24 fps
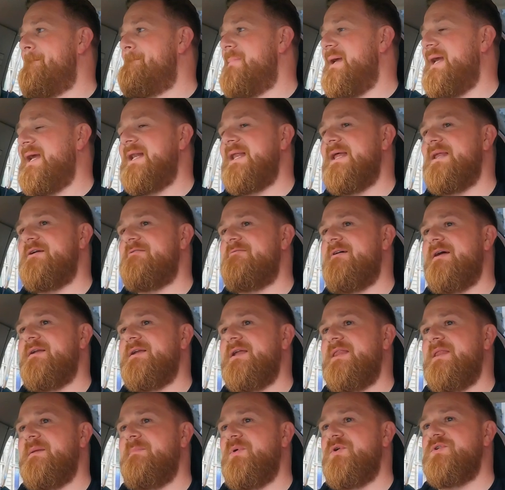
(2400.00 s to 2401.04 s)
mingling yeah. around
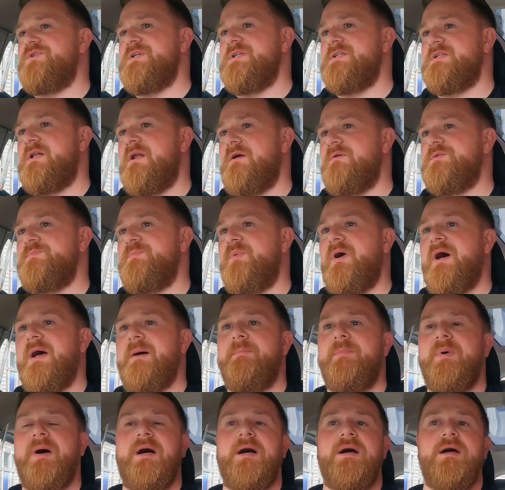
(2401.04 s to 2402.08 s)
in the bushes close by.
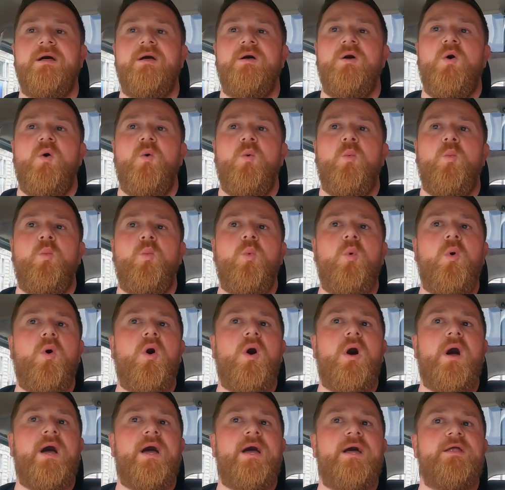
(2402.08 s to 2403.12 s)
But
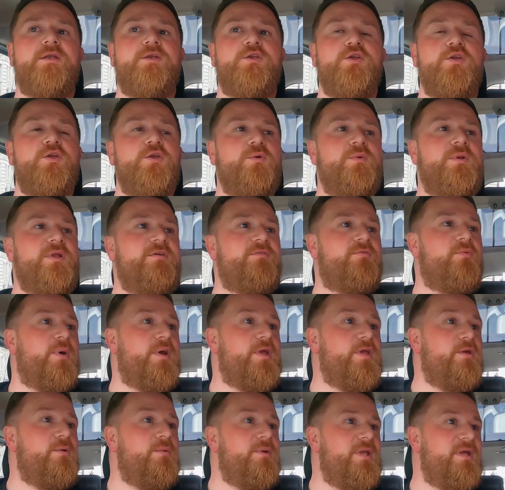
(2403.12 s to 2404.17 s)
why do you live where
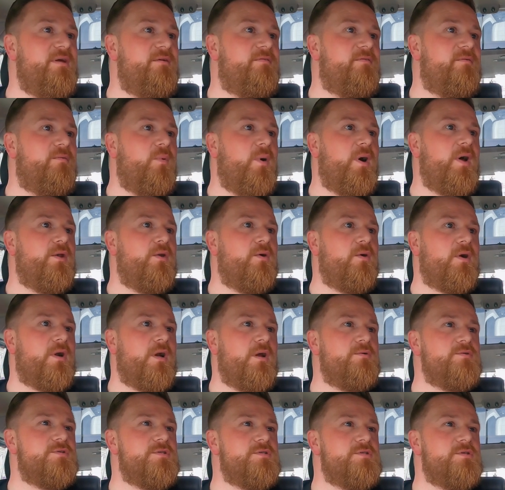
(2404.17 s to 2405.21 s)
you live? Why not
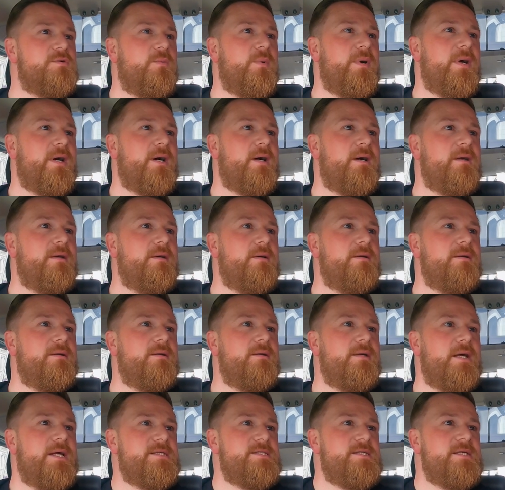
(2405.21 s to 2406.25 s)
closer to where
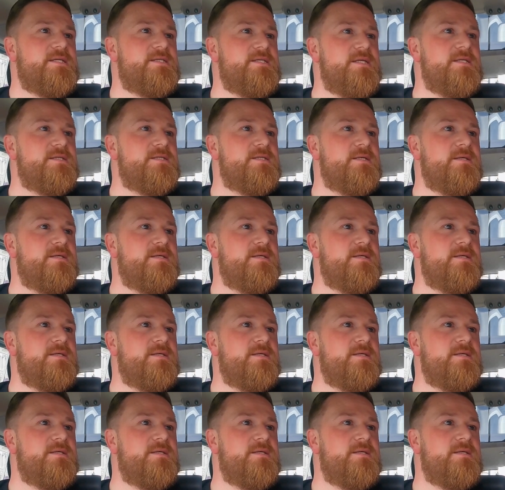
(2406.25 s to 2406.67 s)
Essex is?